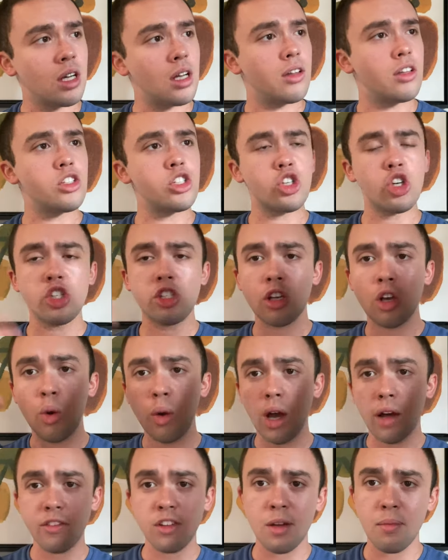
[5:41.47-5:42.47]
This is just going
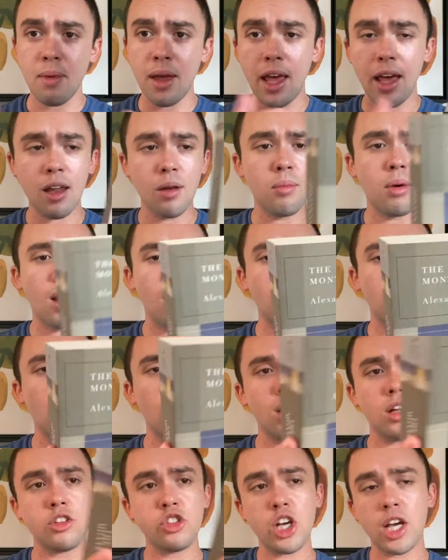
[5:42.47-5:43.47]
off top of my head, but I
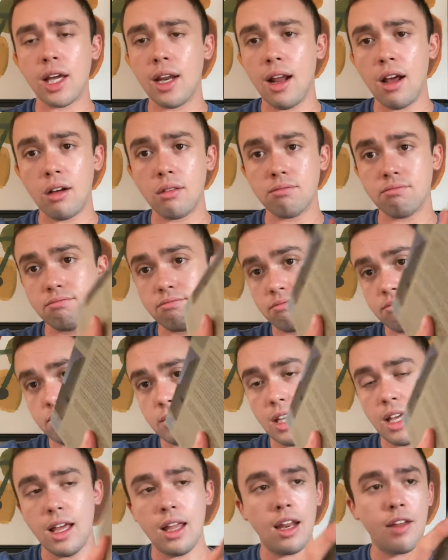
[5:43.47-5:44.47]
want to check it out.
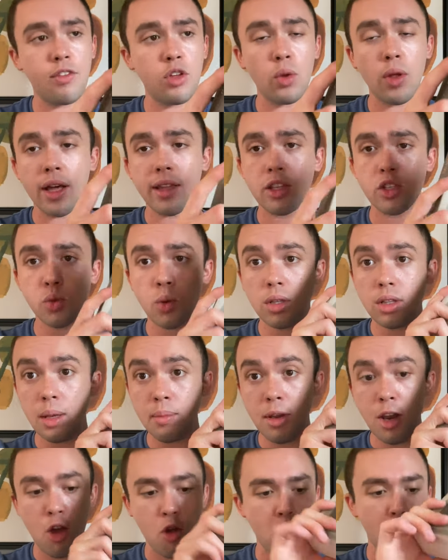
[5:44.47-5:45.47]
And if you like this one, let me
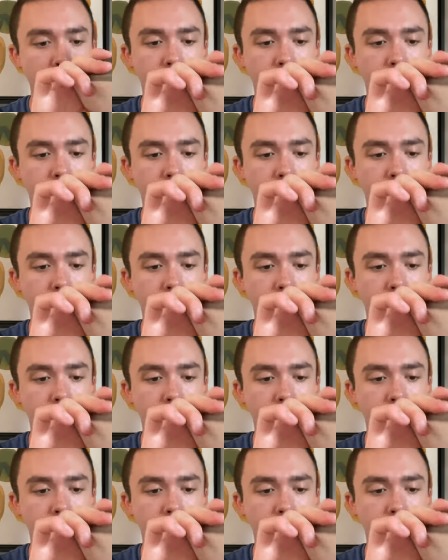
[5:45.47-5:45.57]
know.